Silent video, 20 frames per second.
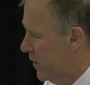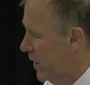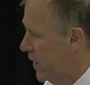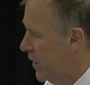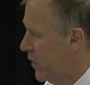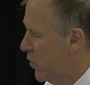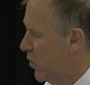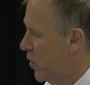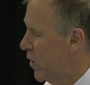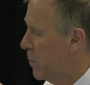
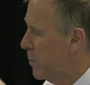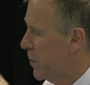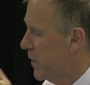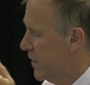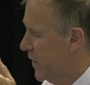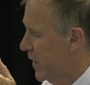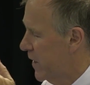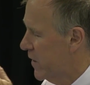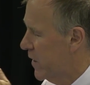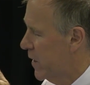it could
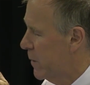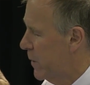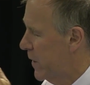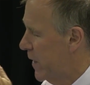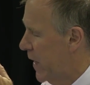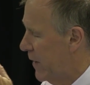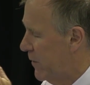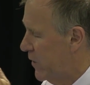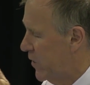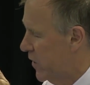potentially be
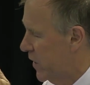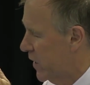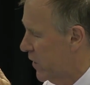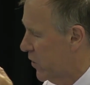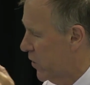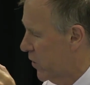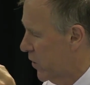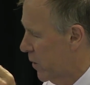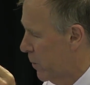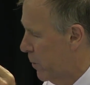damaging
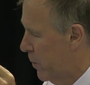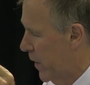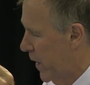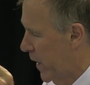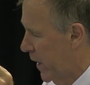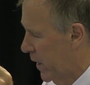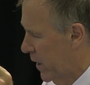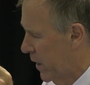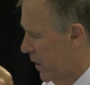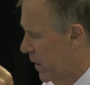to the
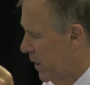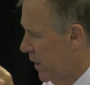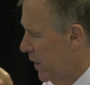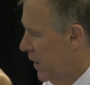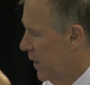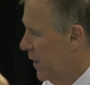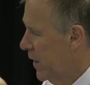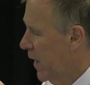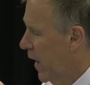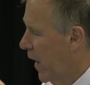brain.
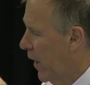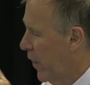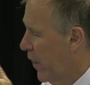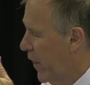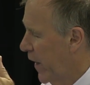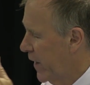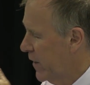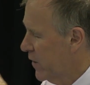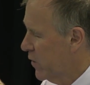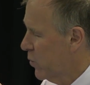And
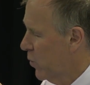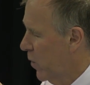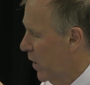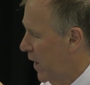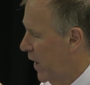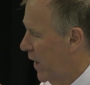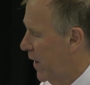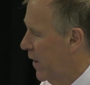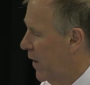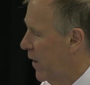that's
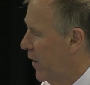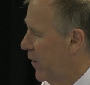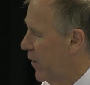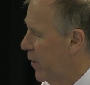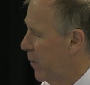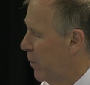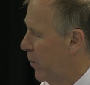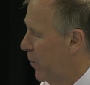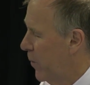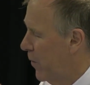why the
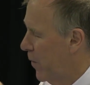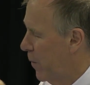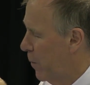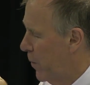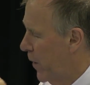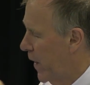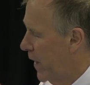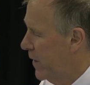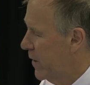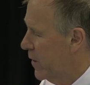
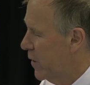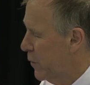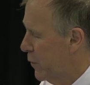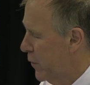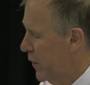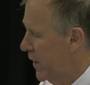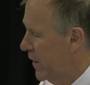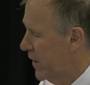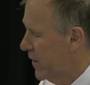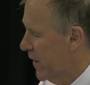brain of the
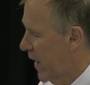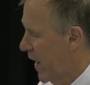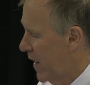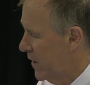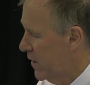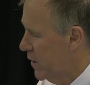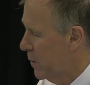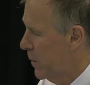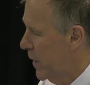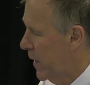fetus
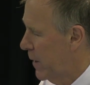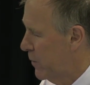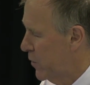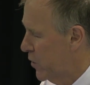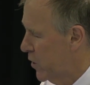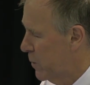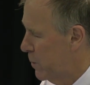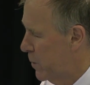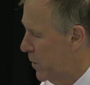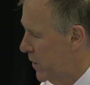has to be able
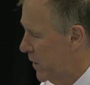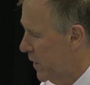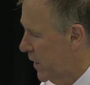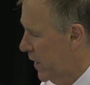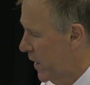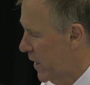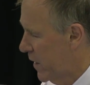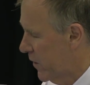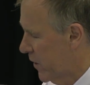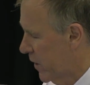to burn
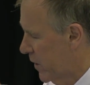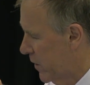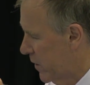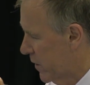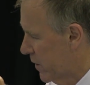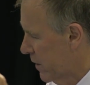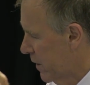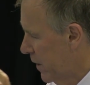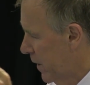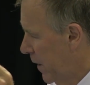
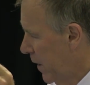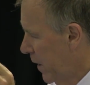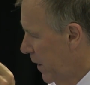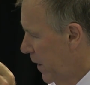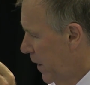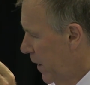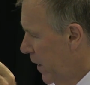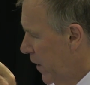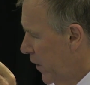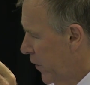ketones.
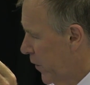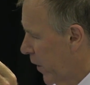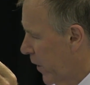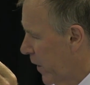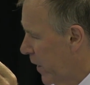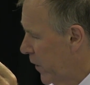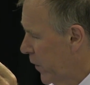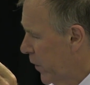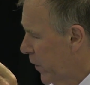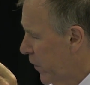So
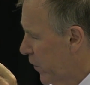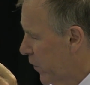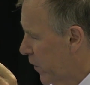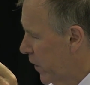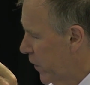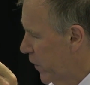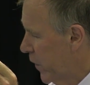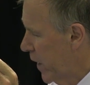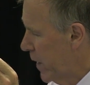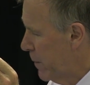
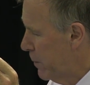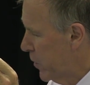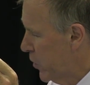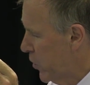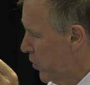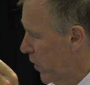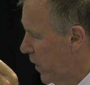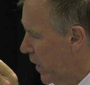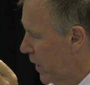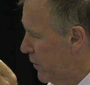since the
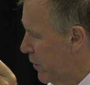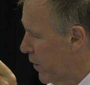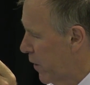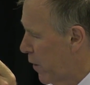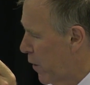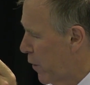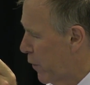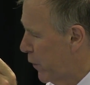immature liver of the